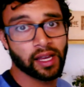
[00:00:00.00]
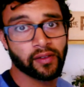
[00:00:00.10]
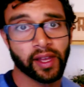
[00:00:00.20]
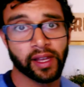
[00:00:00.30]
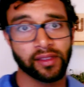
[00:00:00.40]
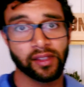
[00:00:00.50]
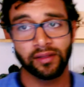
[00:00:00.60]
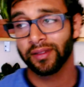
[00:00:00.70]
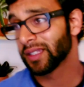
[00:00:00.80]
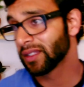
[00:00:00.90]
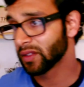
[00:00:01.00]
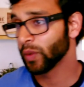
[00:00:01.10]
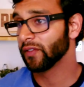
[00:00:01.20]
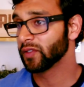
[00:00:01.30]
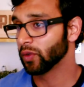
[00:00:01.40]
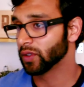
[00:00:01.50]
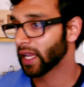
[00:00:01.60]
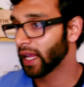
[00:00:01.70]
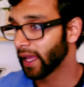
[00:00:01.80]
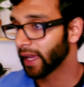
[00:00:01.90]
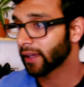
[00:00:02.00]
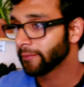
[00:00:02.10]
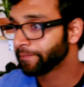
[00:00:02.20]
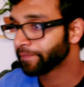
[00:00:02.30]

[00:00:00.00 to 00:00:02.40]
kind of like this suite of tools that I like.